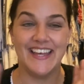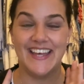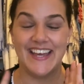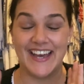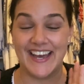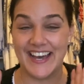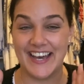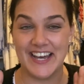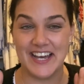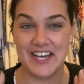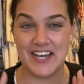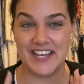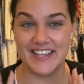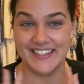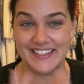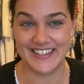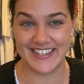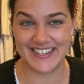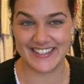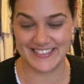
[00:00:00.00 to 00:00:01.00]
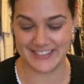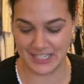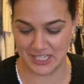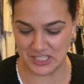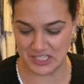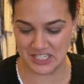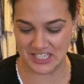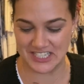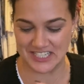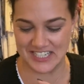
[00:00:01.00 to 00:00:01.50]
The next
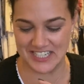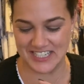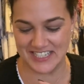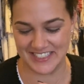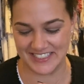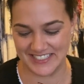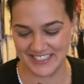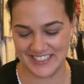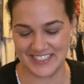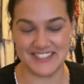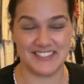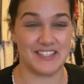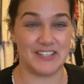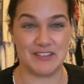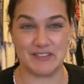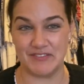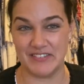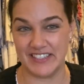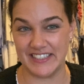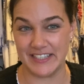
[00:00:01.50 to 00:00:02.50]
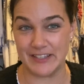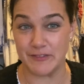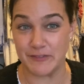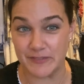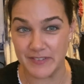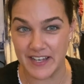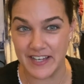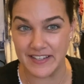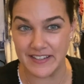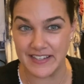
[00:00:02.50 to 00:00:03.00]
section is a really
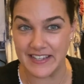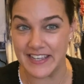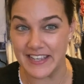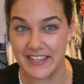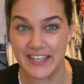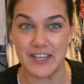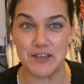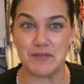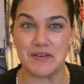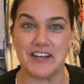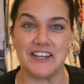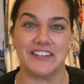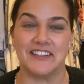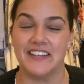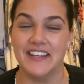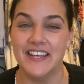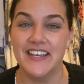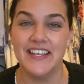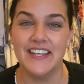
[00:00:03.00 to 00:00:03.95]
fun, icky one.